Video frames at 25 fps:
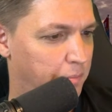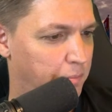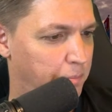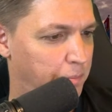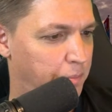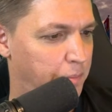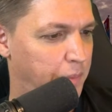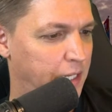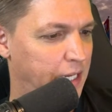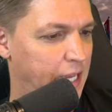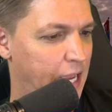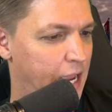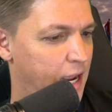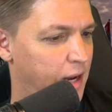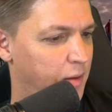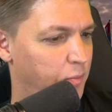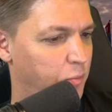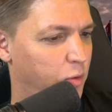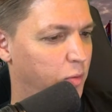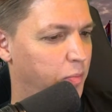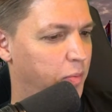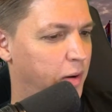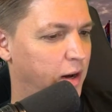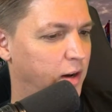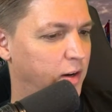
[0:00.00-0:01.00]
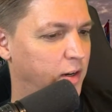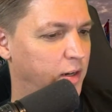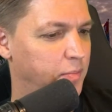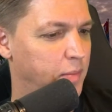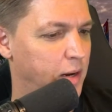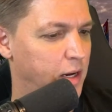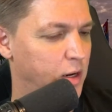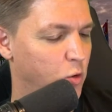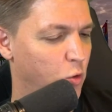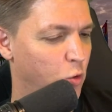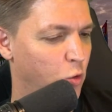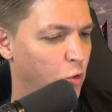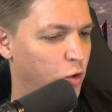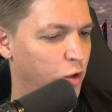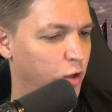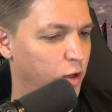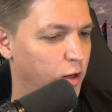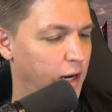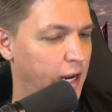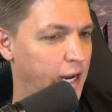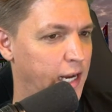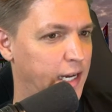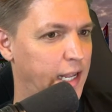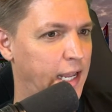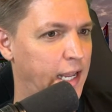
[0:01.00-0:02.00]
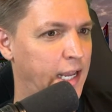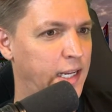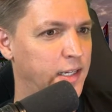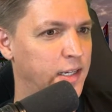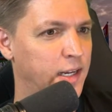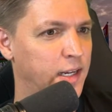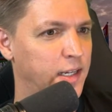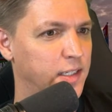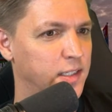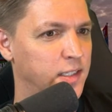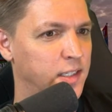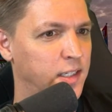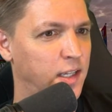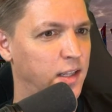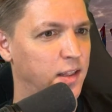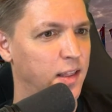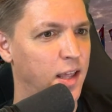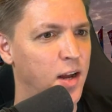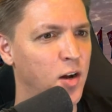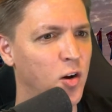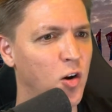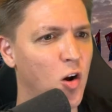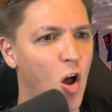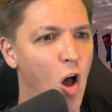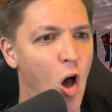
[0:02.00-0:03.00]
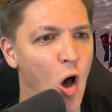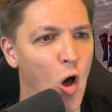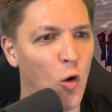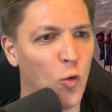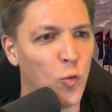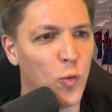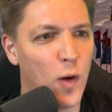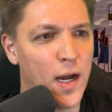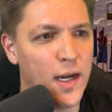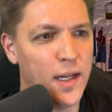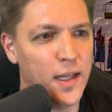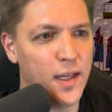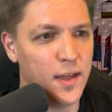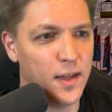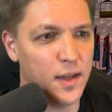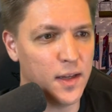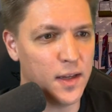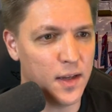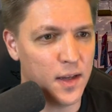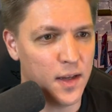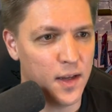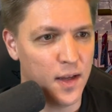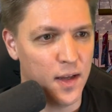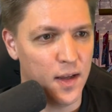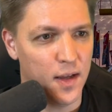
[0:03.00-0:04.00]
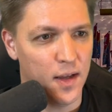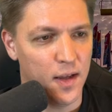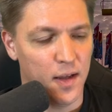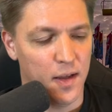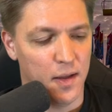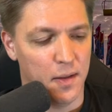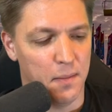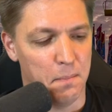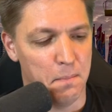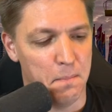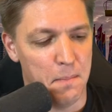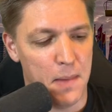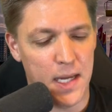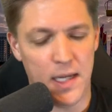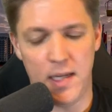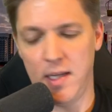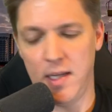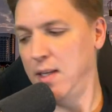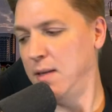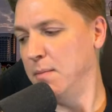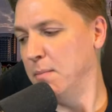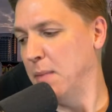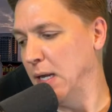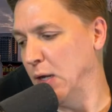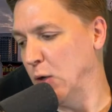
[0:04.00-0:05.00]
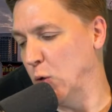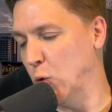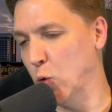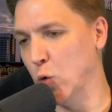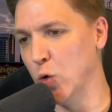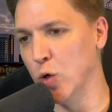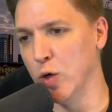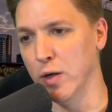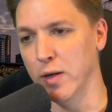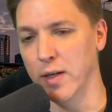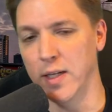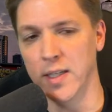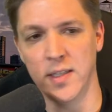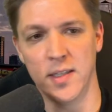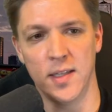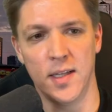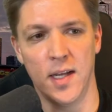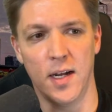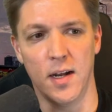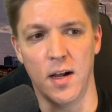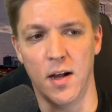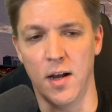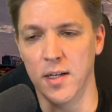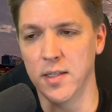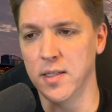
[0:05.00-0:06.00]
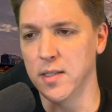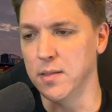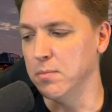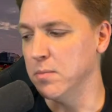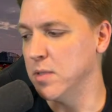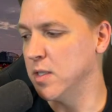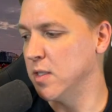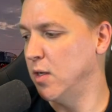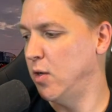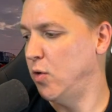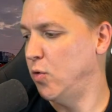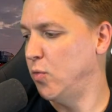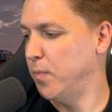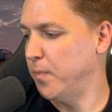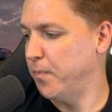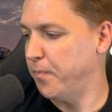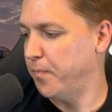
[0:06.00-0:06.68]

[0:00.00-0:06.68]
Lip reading: began preparing my order at 8:19. They are already making my order. Isn't that awesome? So,